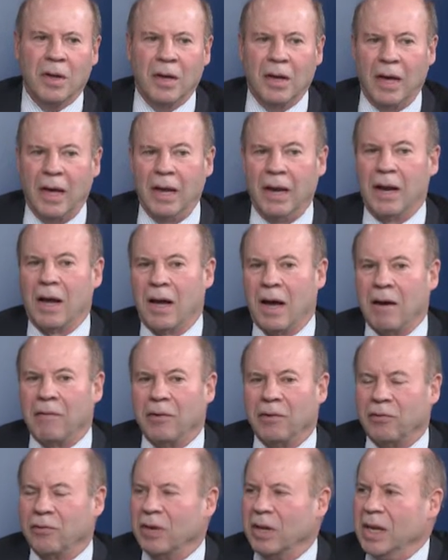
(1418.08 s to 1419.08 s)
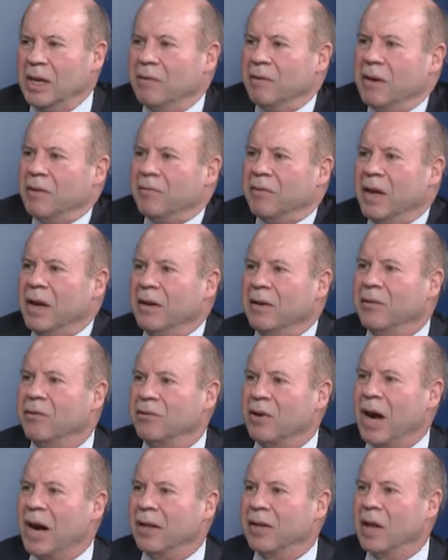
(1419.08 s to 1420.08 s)
And obviously, even if they
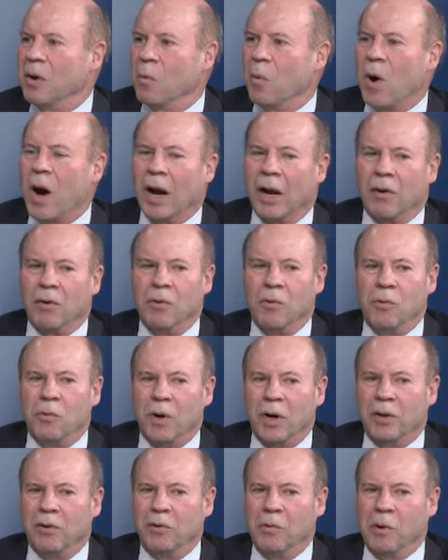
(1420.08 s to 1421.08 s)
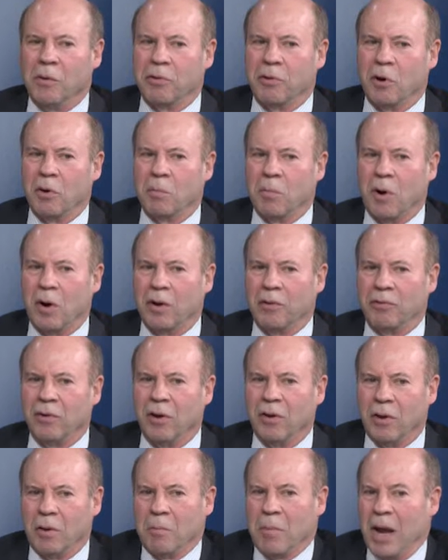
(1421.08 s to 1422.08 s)
decide they want to do a third-party
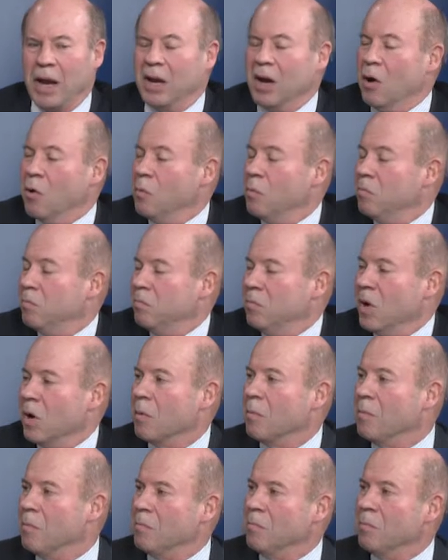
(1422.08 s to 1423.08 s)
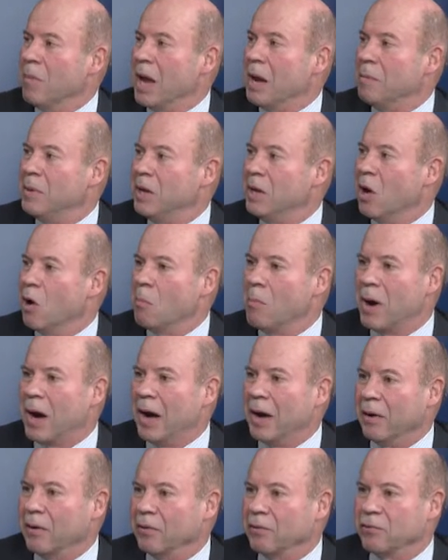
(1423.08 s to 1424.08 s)
sale, there may be no
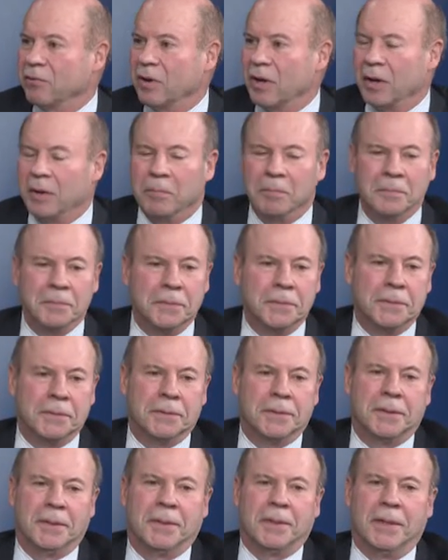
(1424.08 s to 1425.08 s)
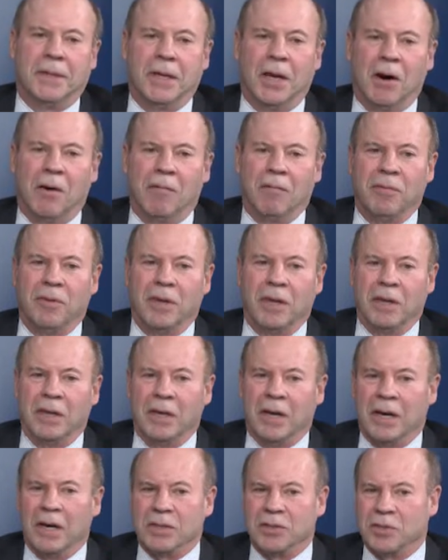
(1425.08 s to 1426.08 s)
buyers. If
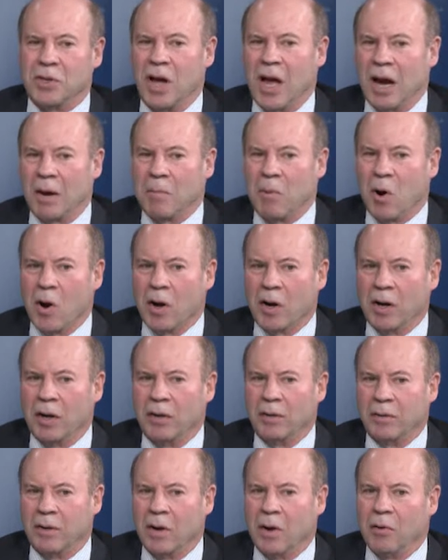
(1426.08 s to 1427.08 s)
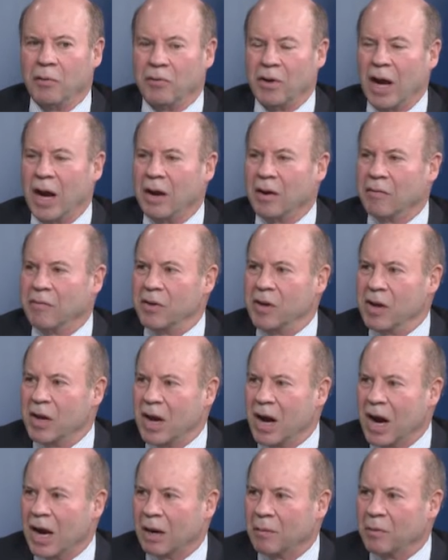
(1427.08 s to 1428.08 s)
the stock market goes down, if the
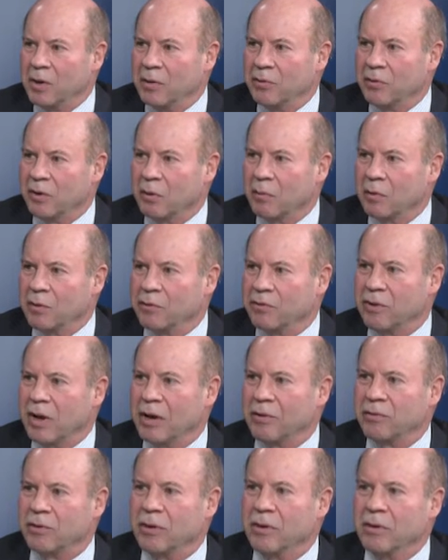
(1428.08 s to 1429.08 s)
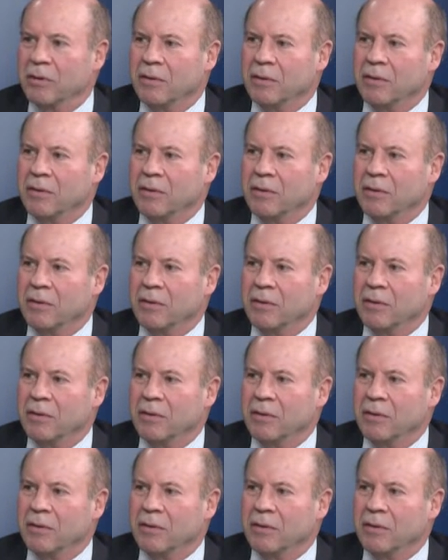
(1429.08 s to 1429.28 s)
economy is in a recession,